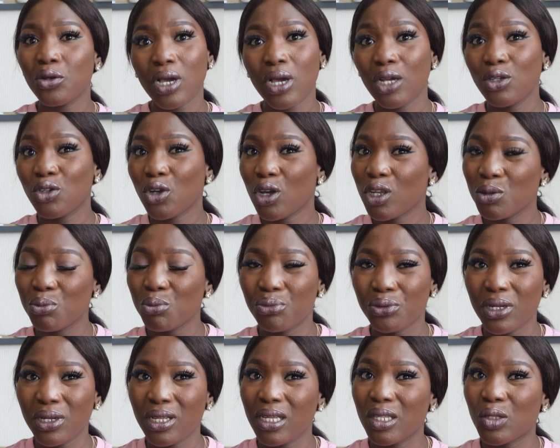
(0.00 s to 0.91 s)
You can just
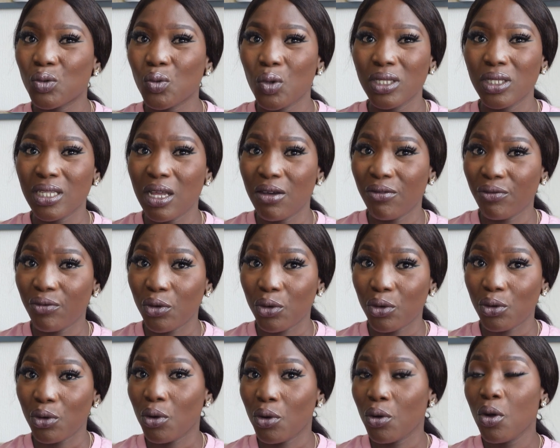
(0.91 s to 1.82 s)
bring it once and
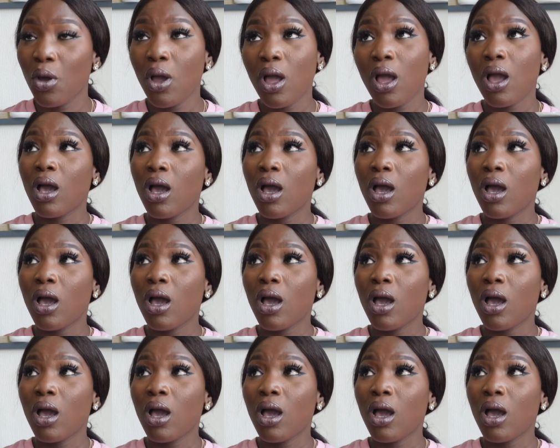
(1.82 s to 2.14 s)
for all.